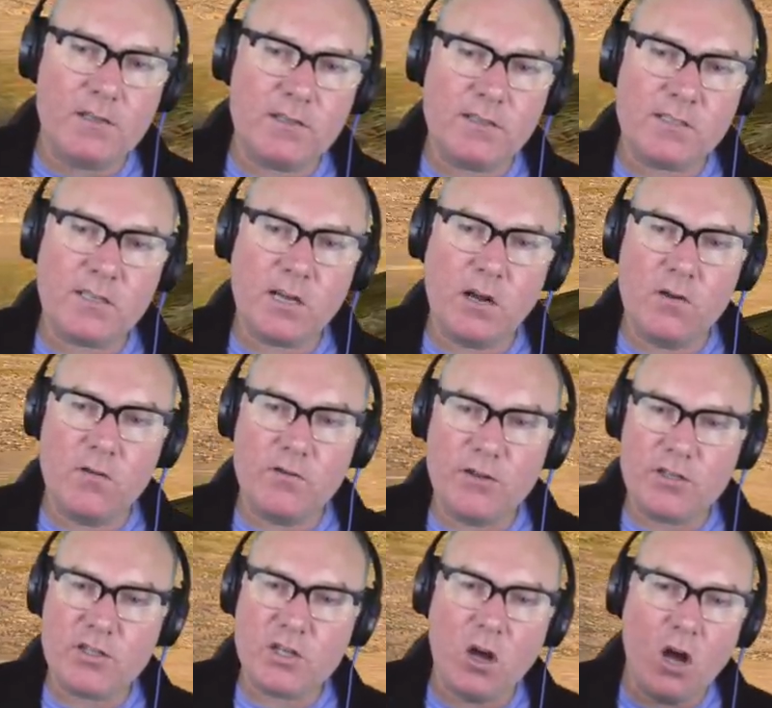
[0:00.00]
so
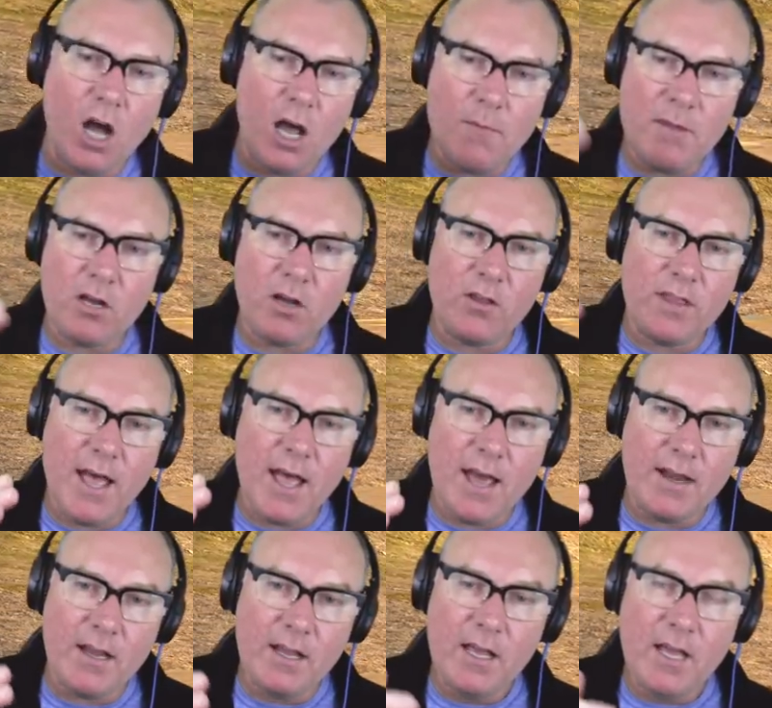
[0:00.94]
the timing on
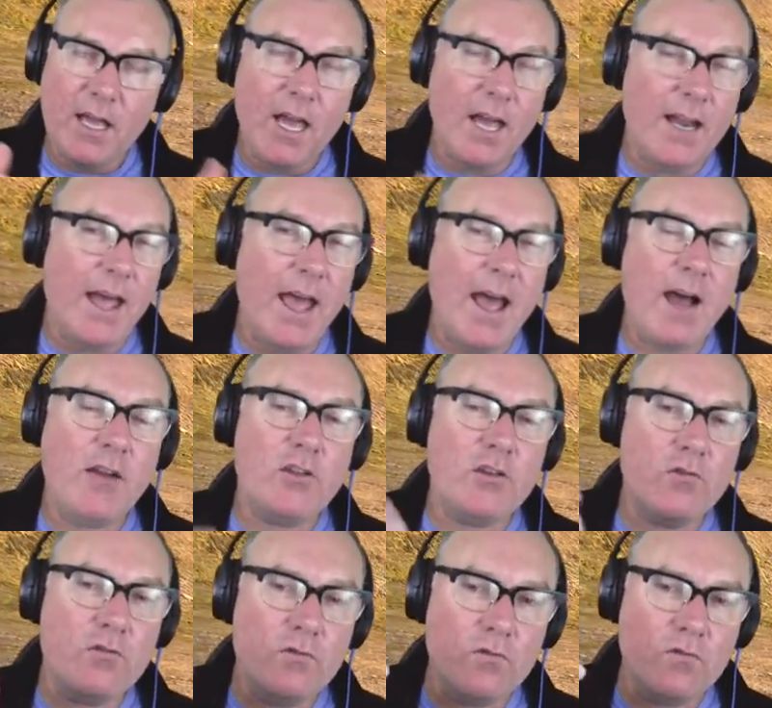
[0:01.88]
that and how
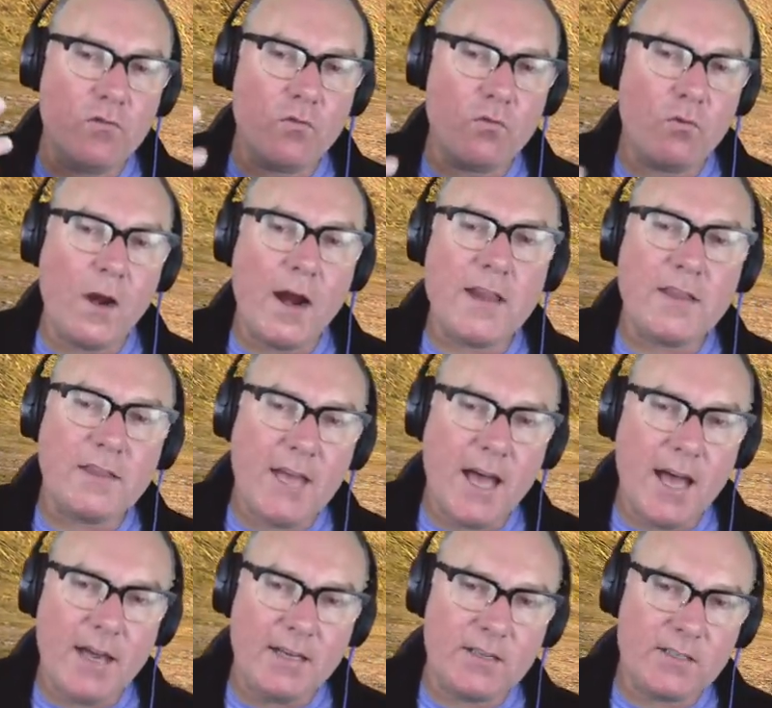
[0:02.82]
you rate
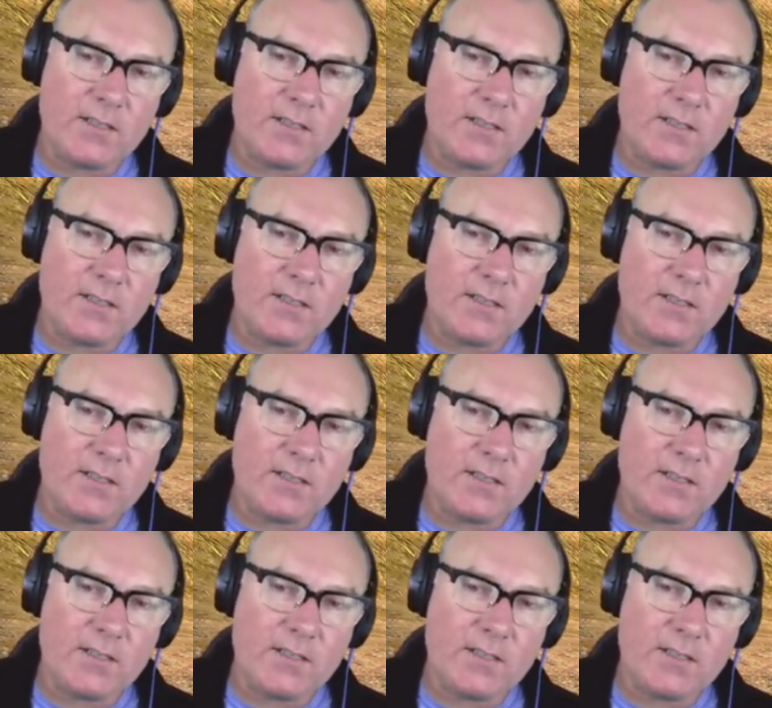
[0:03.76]
that